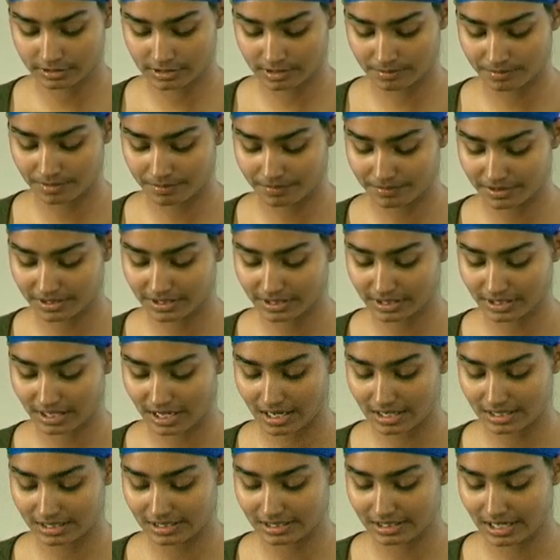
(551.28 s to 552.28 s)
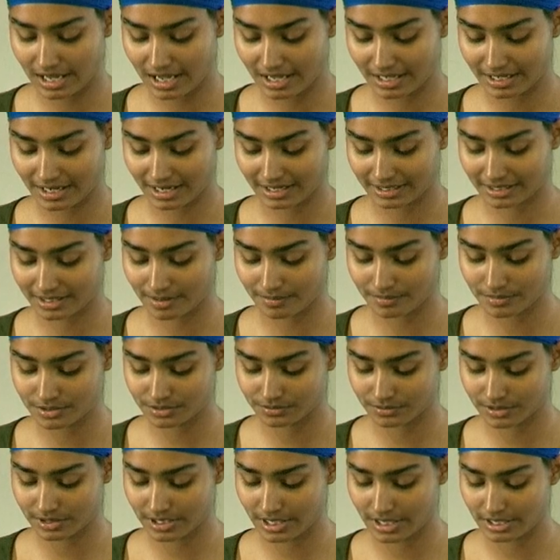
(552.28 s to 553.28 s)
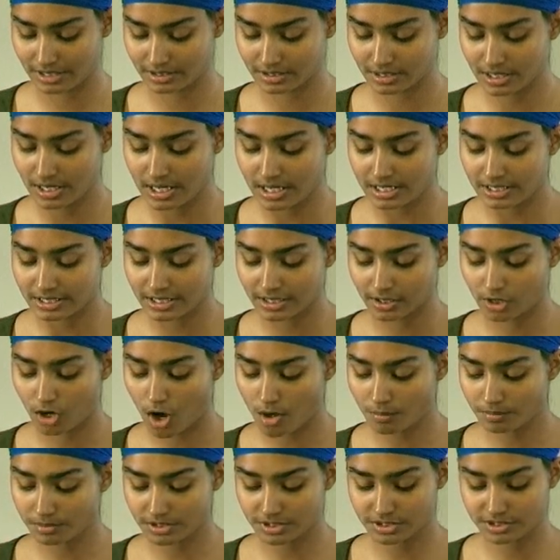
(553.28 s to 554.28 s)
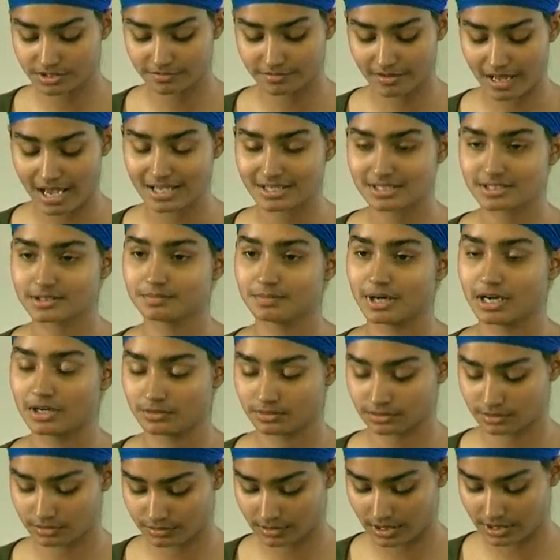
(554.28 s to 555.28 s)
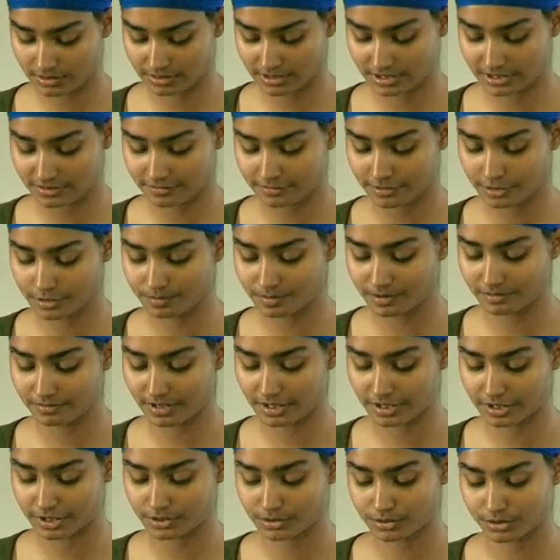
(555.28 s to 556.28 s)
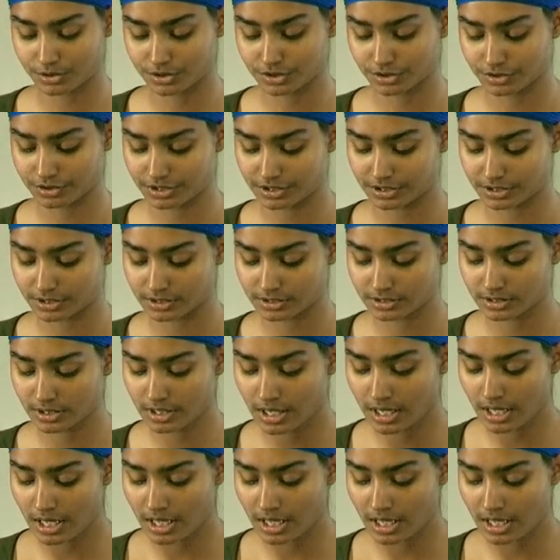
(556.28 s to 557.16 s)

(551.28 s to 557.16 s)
the Babbar Akali had come to an end. They accomplished a vast amount throughout these few but very crucial years.